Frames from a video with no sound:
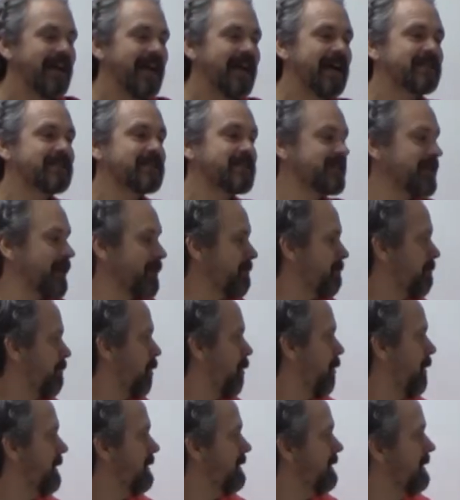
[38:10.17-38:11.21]
At some
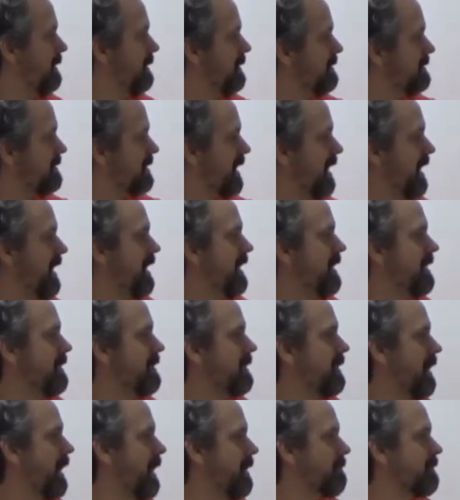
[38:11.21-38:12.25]
point in this
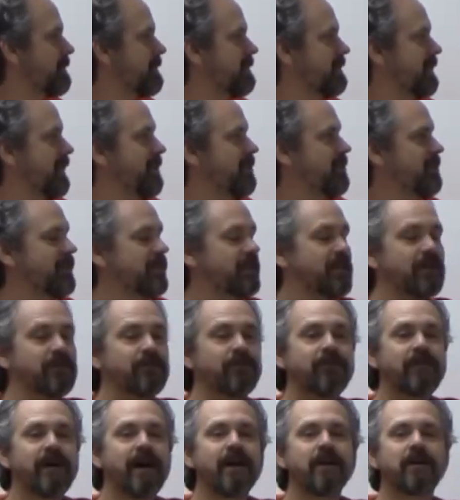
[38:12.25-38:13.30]
heated conversation, a
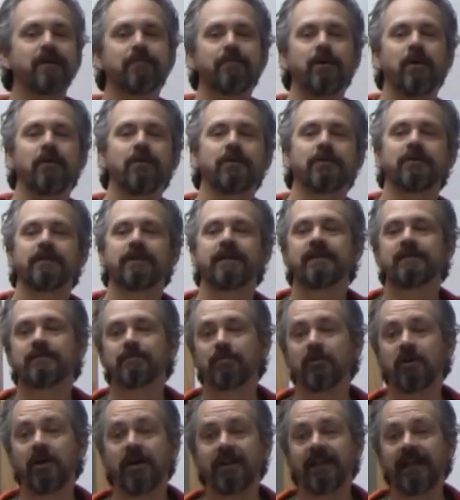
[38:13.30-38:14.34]
fire poker gets
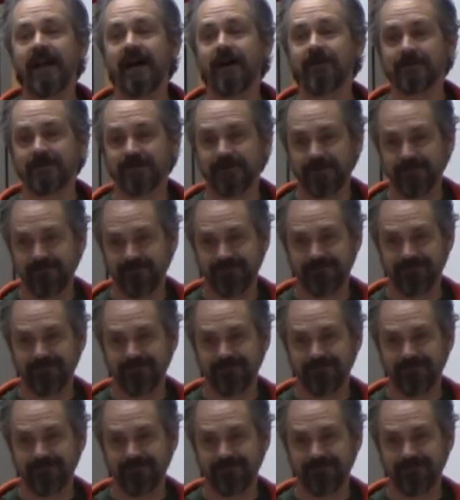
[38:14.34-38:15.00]
brought out.